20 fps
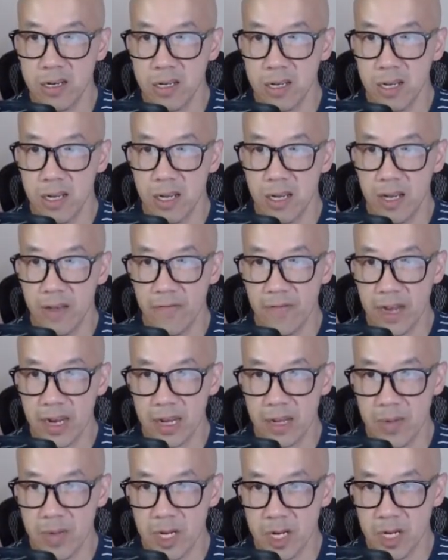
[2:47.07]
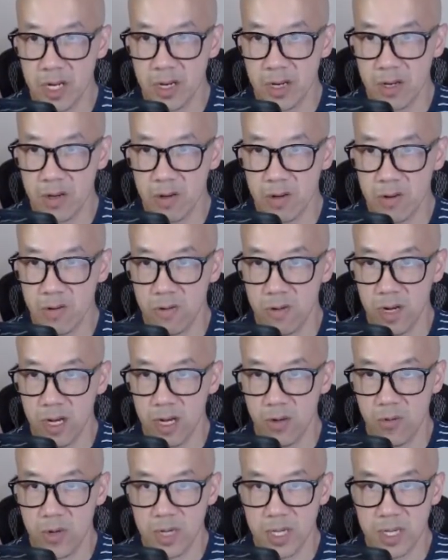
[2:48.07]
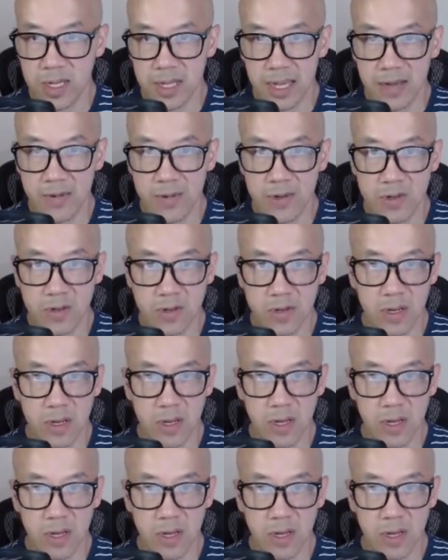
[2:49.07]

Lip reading: In fact, let me just show what's enabled.